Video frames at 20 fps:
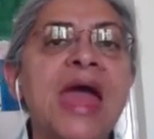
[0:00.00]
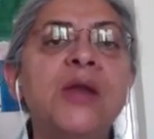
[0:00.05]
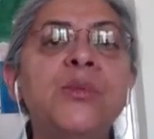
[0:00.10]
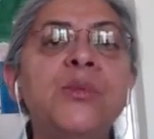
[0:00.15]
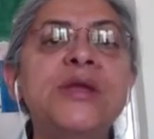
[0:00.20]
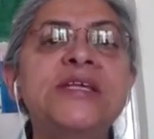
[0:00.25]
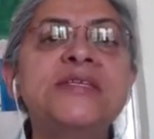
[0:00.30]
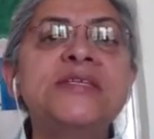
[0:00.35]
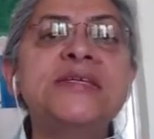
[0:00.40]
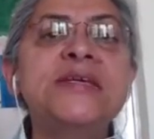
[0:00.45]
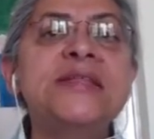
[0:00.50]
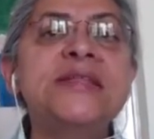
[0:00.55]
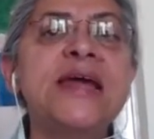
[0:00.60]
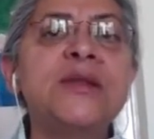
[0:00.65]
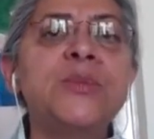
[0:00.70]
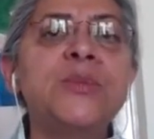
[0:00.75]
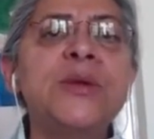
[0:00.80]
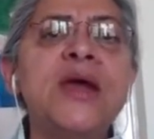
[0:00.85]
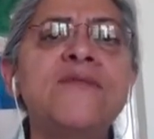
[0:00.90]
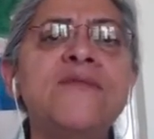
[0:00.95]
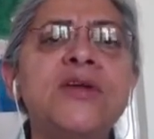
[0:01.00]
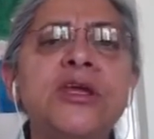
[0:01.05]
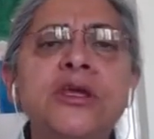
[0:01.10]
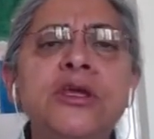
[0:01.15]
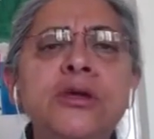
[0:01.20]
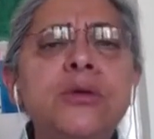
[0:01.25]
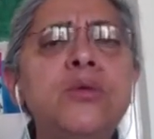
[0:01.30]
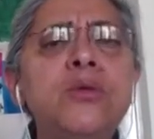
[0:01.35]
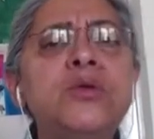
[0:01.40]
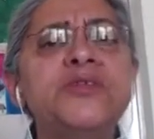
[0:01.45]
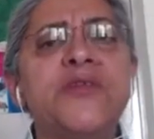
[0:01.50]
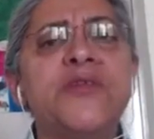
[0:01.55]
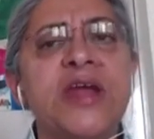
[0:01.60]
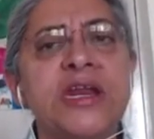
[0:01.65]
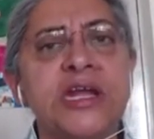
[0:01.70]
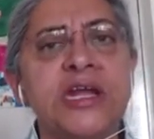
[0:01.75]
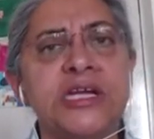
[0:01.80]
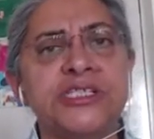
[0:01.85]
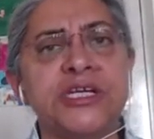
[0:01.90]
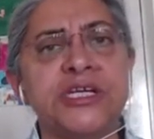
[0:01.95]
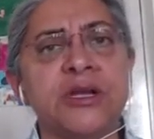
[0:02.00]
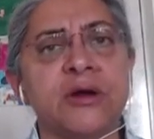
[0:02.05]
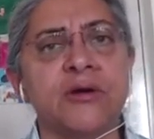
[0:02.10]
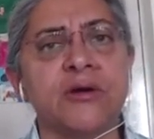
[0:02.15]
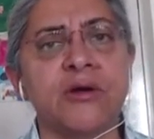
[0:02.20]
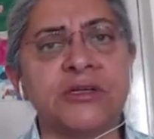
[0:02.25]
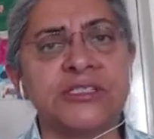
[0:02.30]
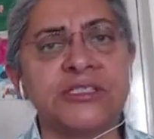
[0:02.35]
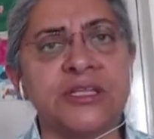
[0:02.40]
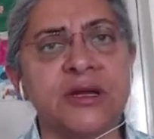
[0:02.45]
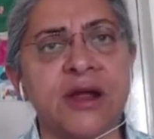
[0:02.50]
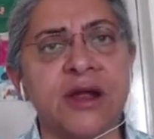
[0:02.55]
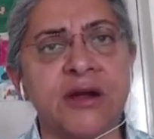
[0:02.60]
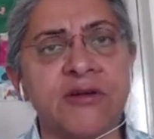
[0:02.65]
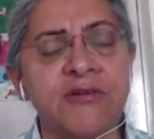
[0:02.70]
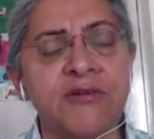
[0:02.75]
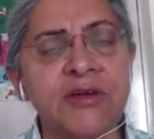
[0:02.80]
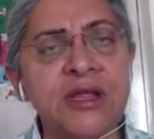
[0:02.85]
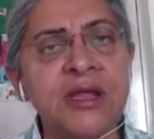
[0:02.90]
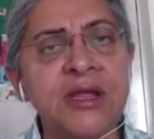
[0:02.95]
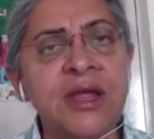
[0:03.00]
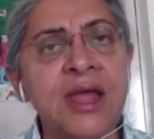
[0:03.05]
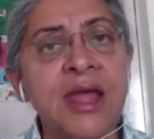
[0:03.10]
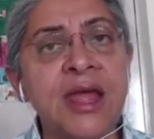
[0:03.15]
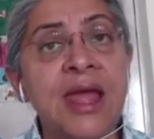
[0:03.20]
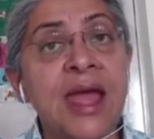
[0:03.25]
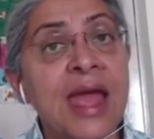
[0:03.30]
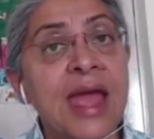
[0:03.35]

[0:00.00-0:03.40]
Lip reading: And we see that we have a huge variation across the country.